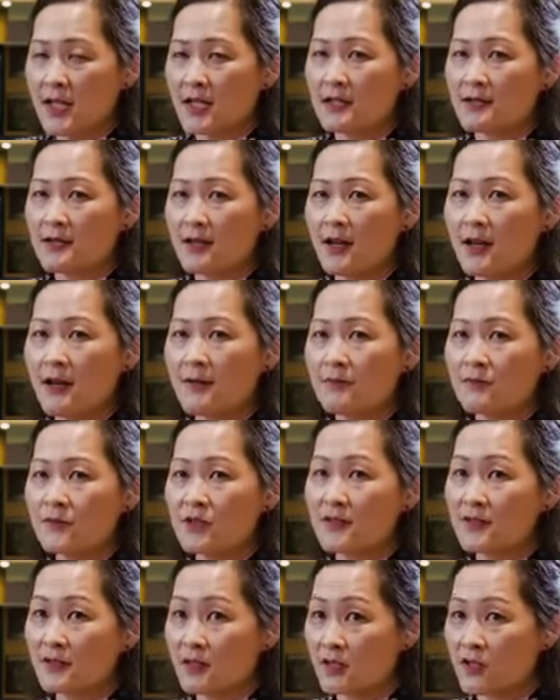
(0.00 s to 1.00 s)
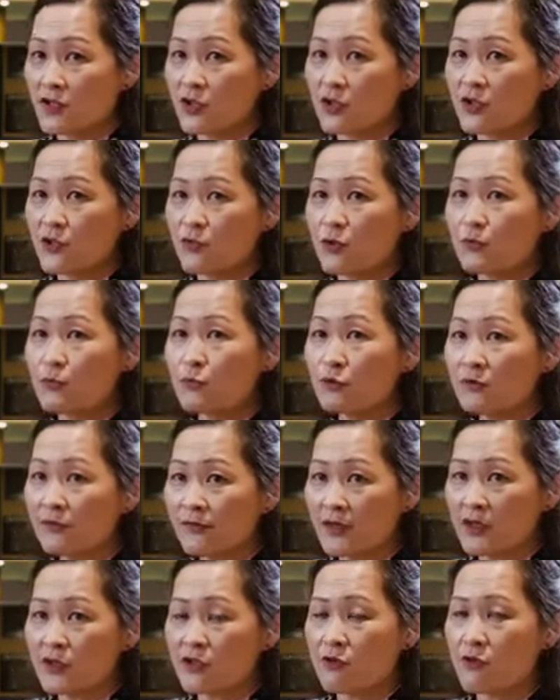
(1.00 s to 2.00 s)
Some surgeons
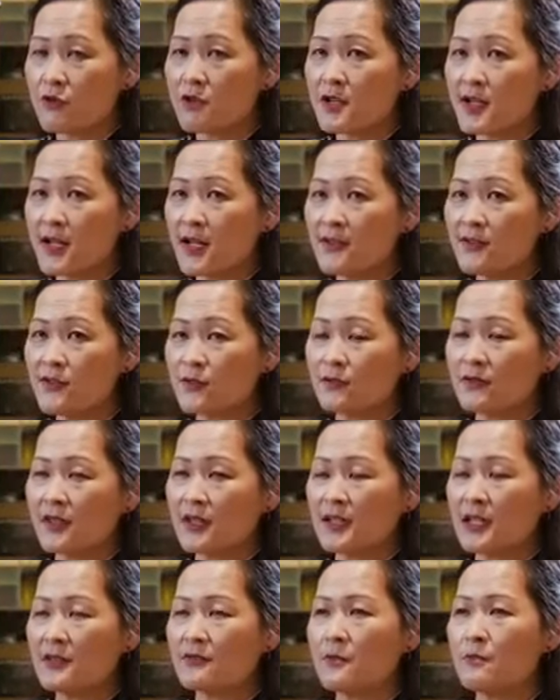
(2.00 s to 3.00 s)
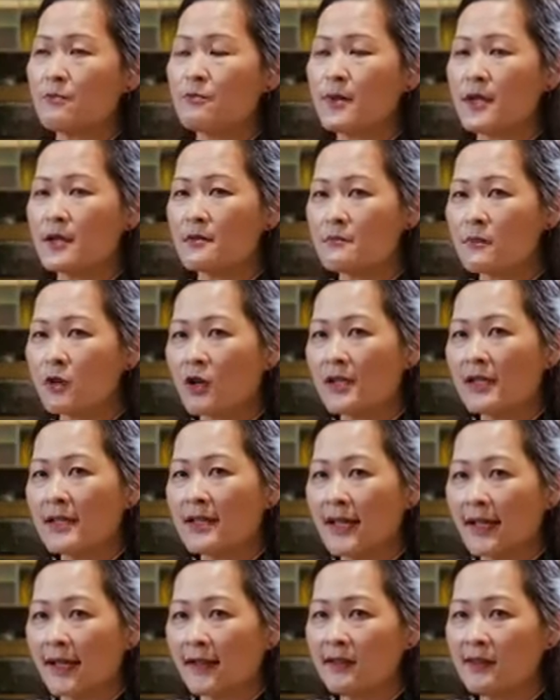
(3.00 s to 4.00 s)
remove the trocars so that they have a bit more
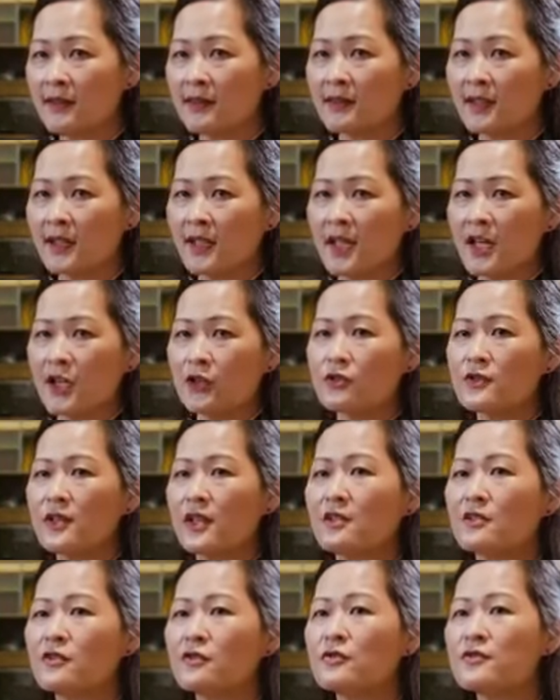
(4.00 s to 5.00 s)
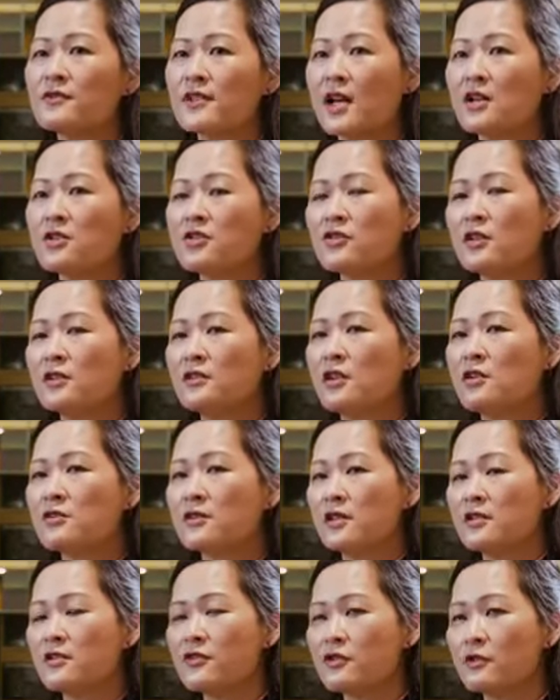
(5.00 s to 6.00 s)
length. You can use ultra-long
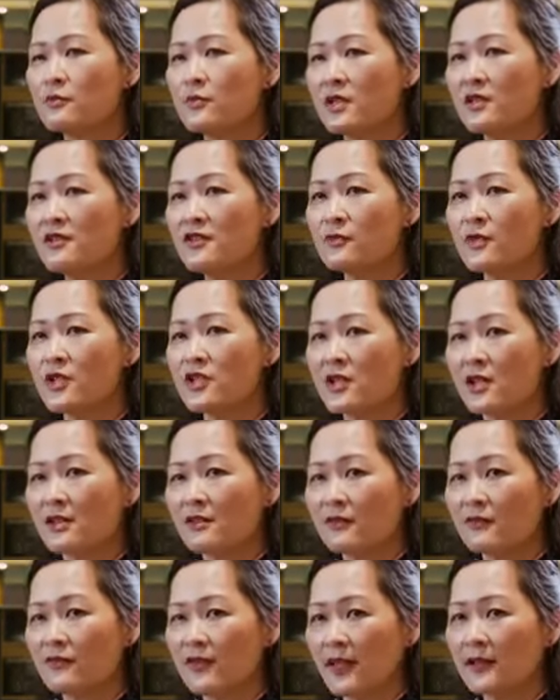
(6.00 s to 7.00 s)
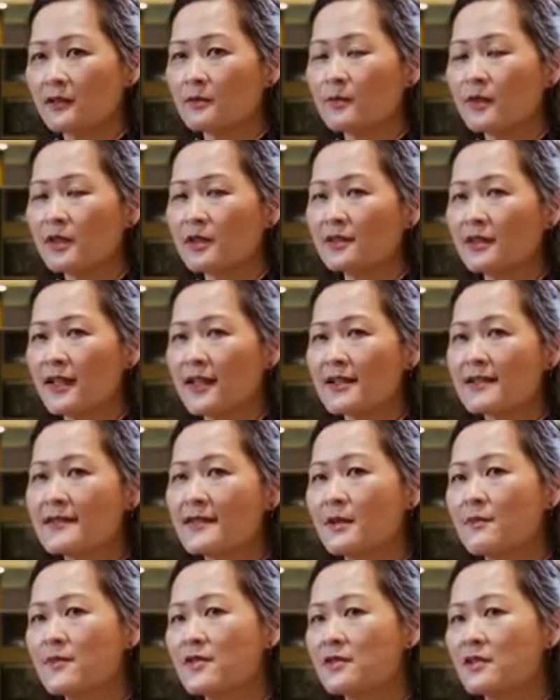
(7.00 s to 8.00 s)
instruments which are available, and
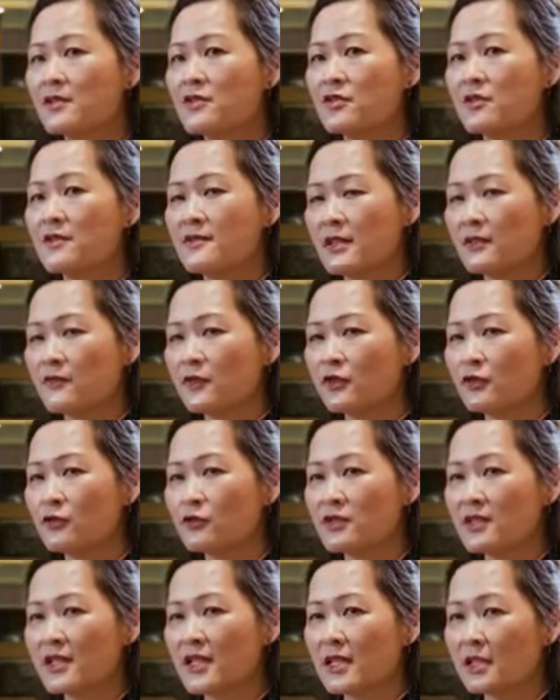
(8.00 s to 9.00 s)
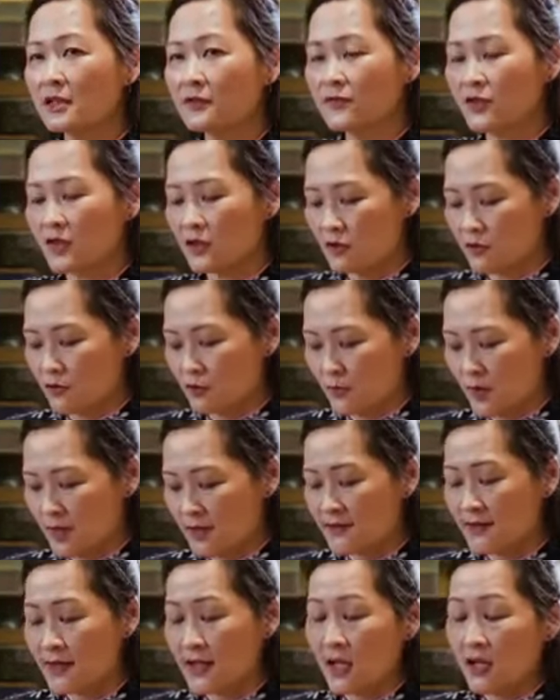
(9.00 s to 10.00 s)
some surgeons even use curved
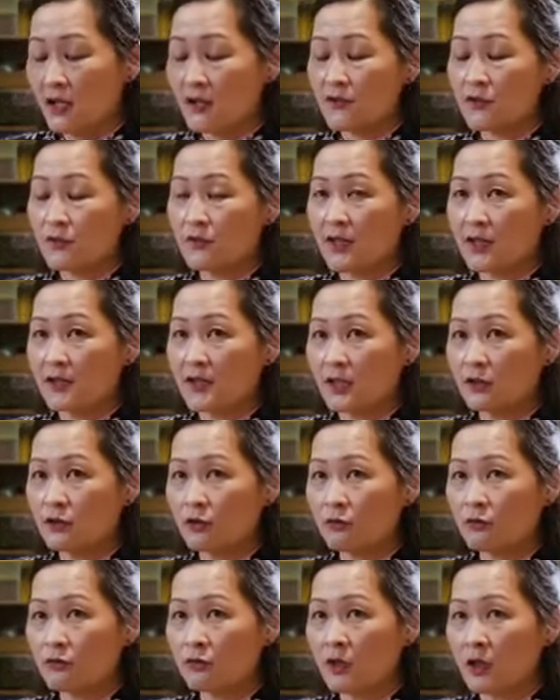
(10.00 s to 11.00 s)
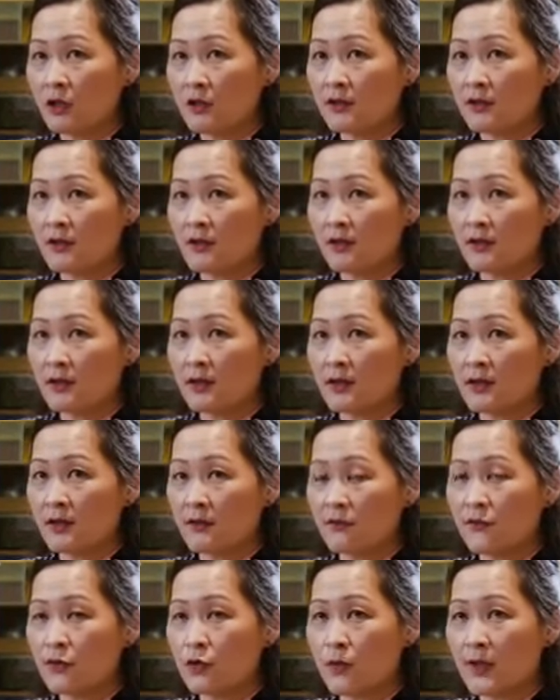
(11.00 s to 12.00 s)
instruments so that they don't knock
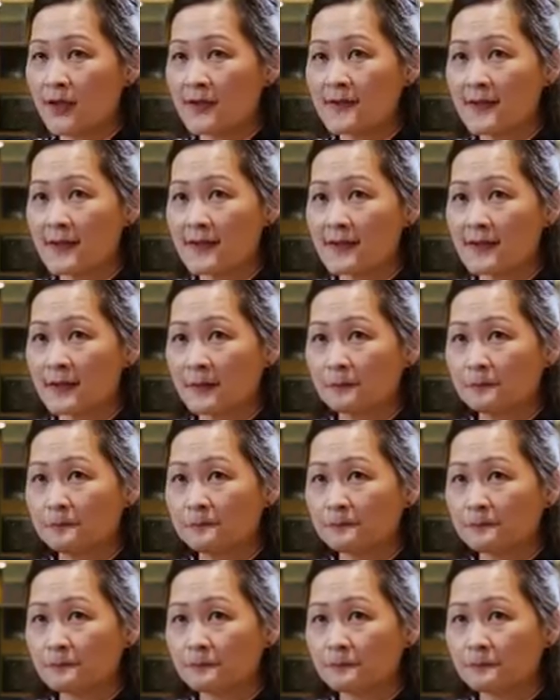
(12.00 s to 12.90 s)
the viewing system.